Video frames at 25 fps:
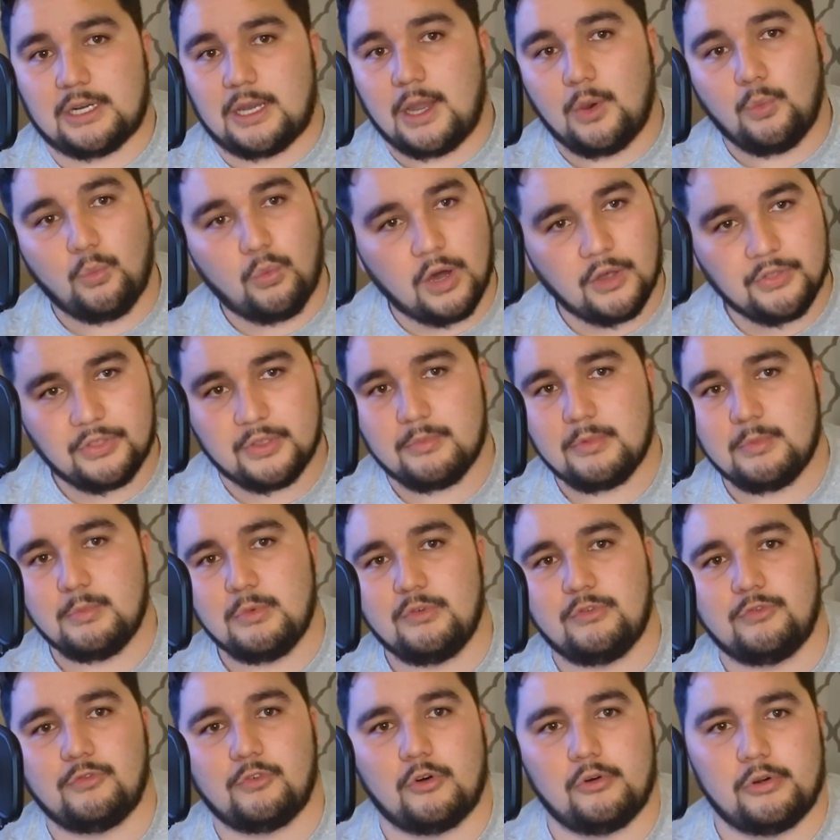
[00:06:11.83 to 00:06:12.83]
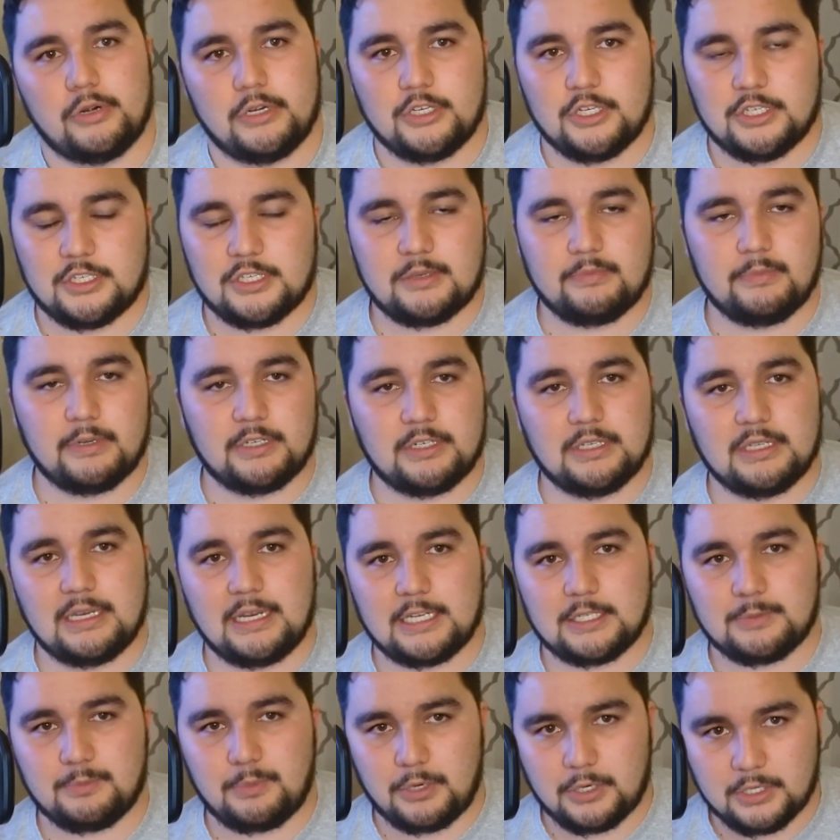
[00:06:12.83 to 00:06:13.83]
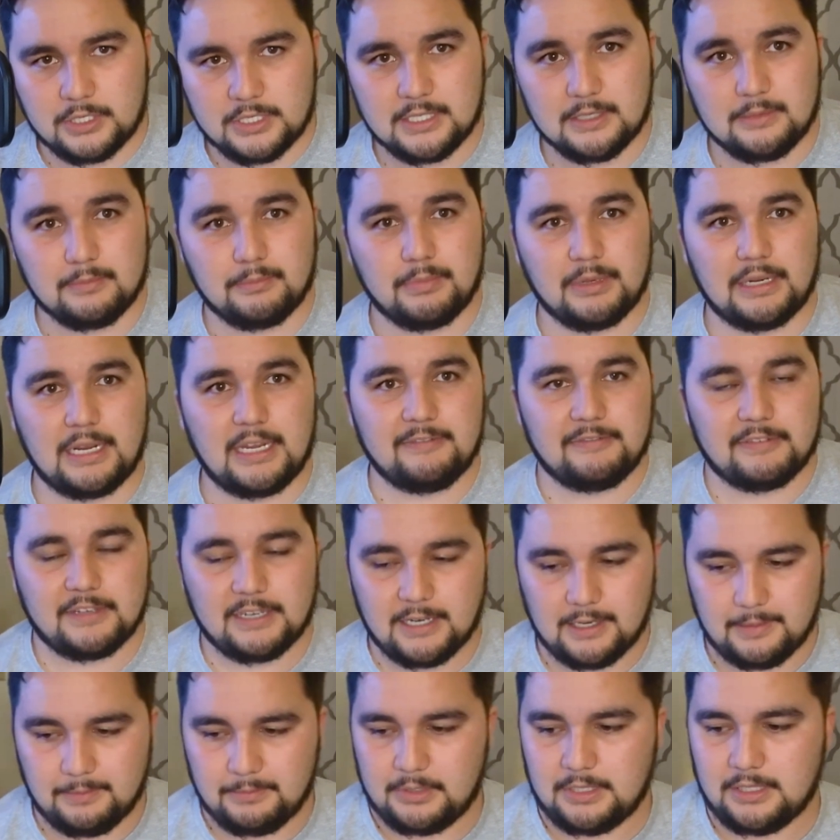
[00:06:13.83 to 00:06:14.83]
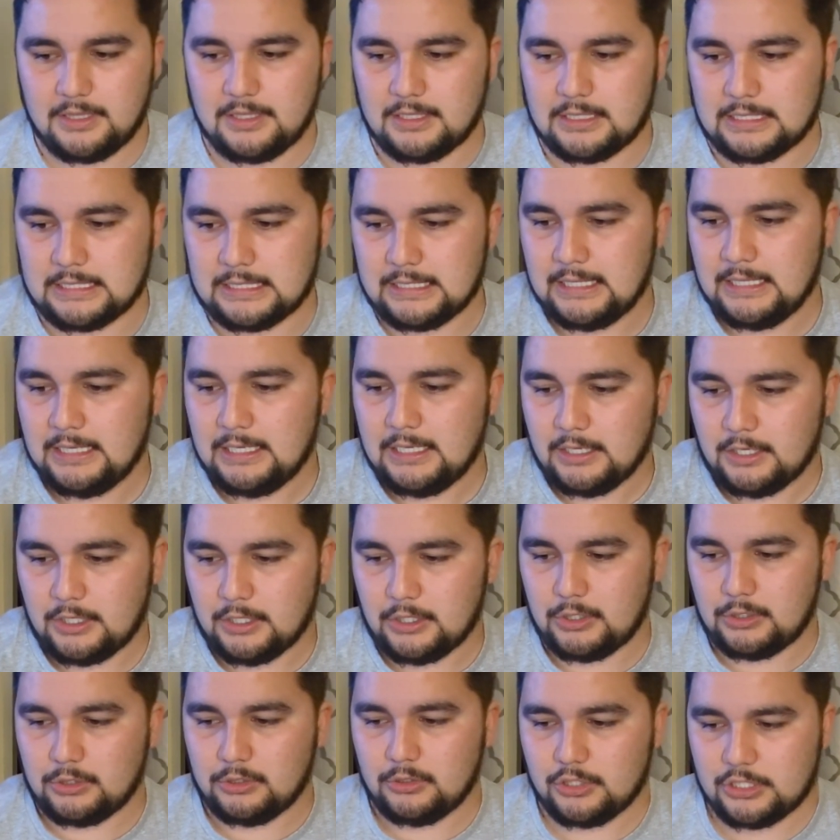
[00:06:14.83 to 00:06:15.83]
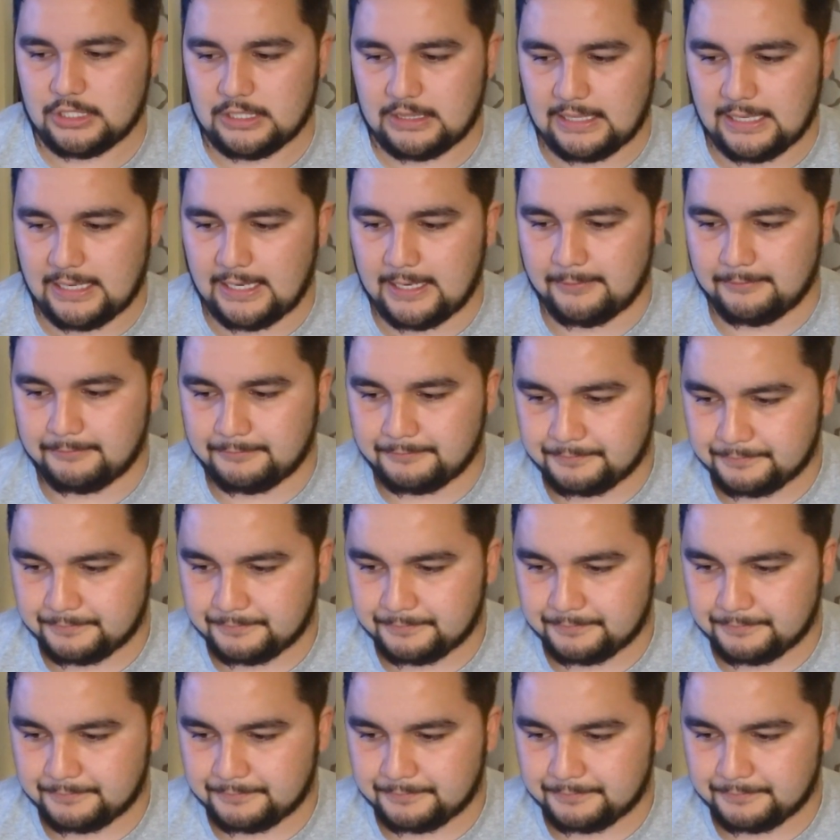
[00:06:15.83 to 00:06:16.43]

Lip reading: I want them to move forward just as much as the next person, but I've come to this conclusion that if